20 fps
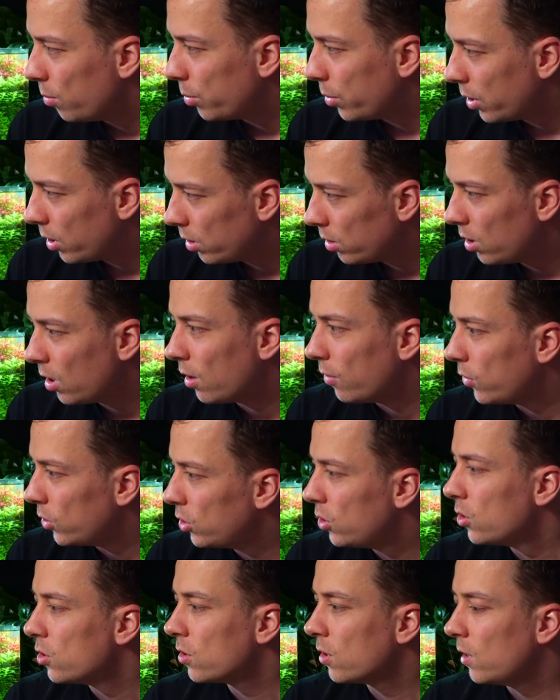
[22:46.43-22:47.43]
But yeah, if you
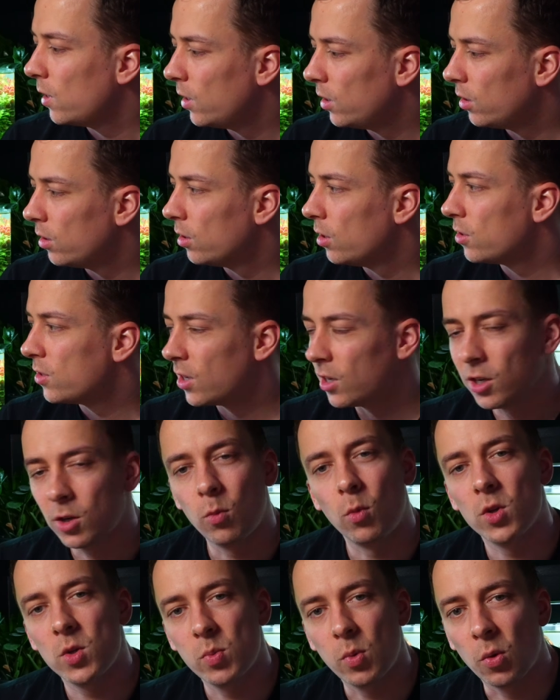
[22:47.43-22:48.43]
just clean the tank
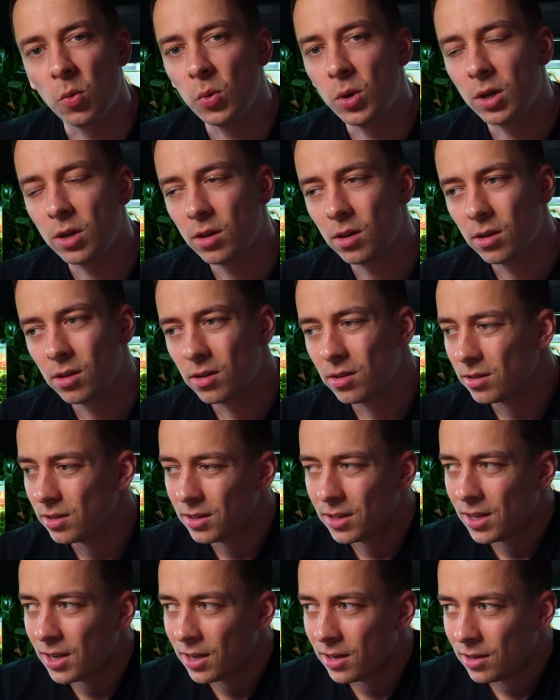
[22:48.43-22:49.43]
once per week,
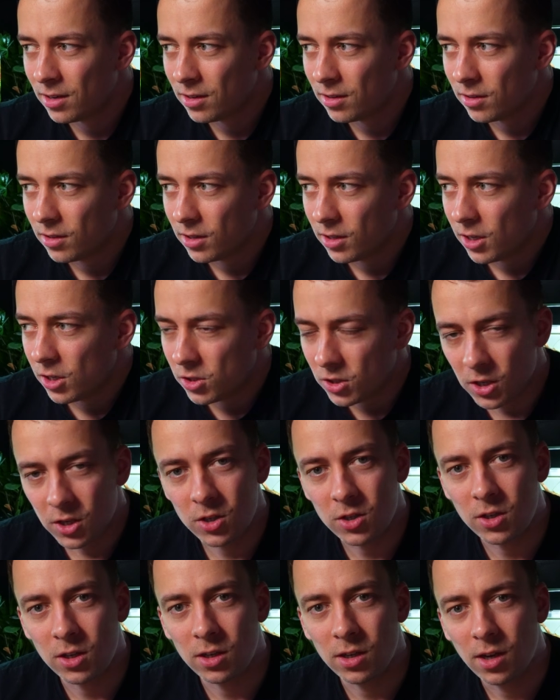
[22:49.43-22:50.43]
then it's
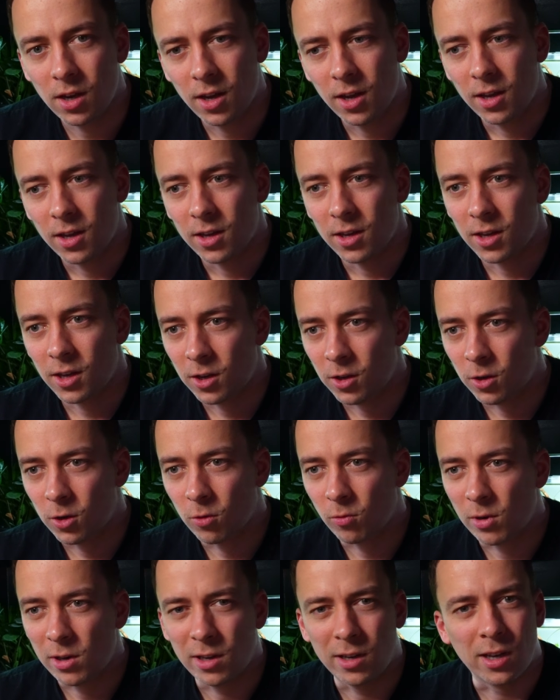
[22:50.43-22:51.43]
easy and you
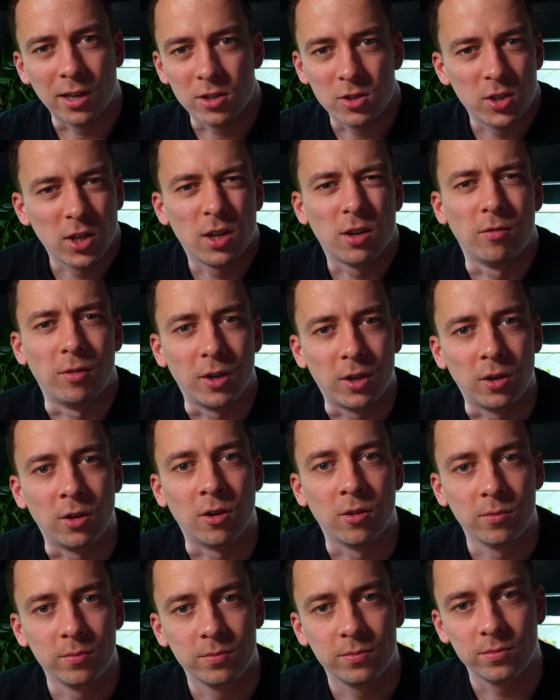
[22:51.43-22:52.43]
don't really get sick of it, you
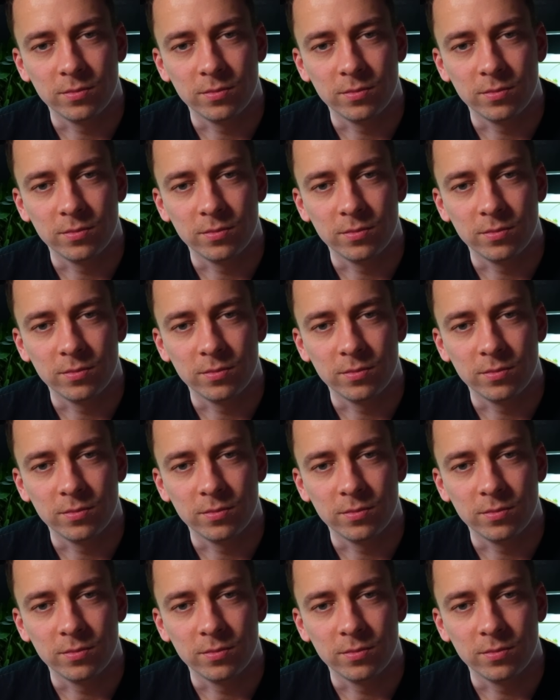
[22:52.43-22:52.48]
know.